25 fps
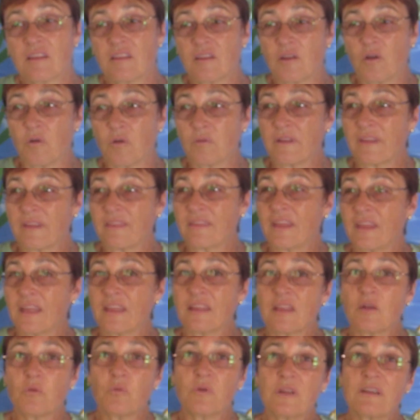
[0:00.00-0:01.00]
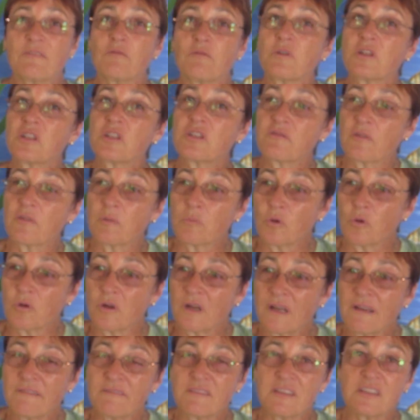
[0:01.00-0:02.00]
The only thing that we have wished for
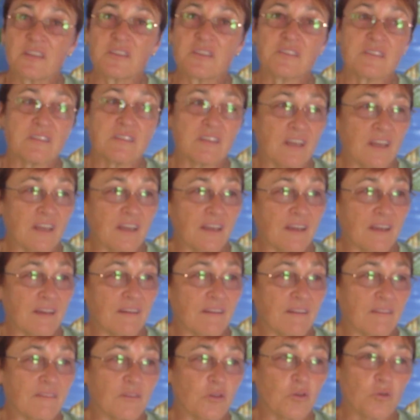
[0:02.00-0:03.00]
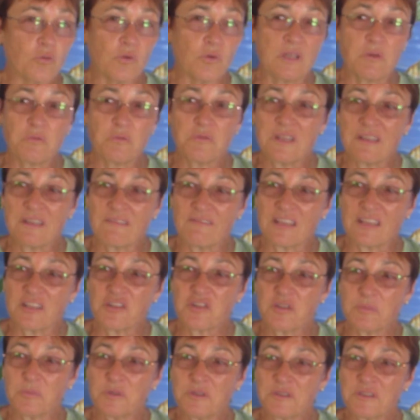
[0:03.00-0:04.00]
more of is greenery and
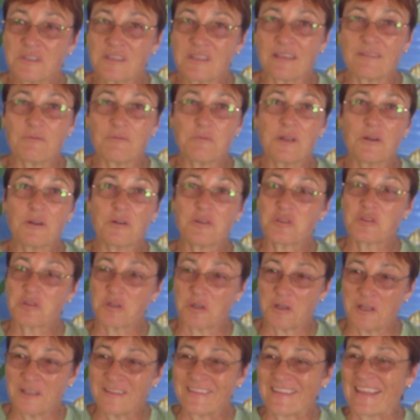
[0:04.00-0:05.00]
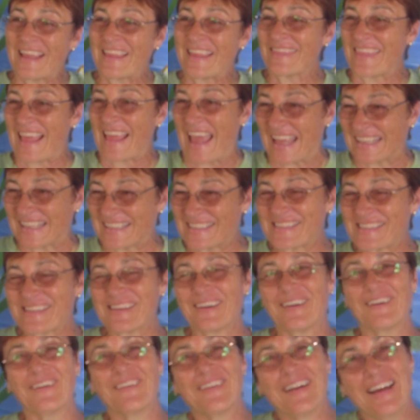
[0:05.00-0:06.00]
vegetables, and we are starting to get that,
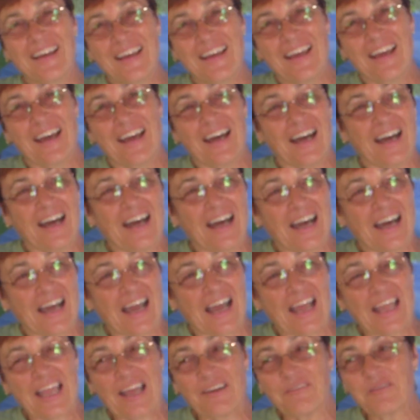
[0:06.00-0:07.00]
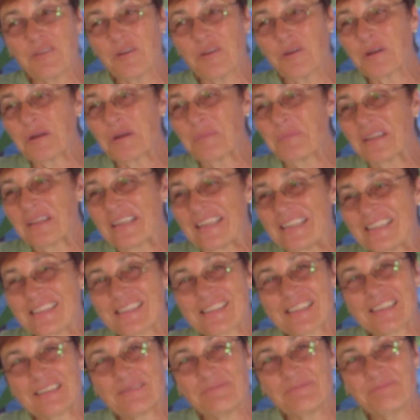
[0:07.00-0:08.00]
so I have no
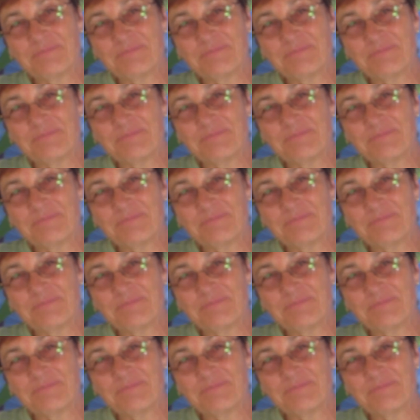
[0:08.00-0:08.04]
complaints.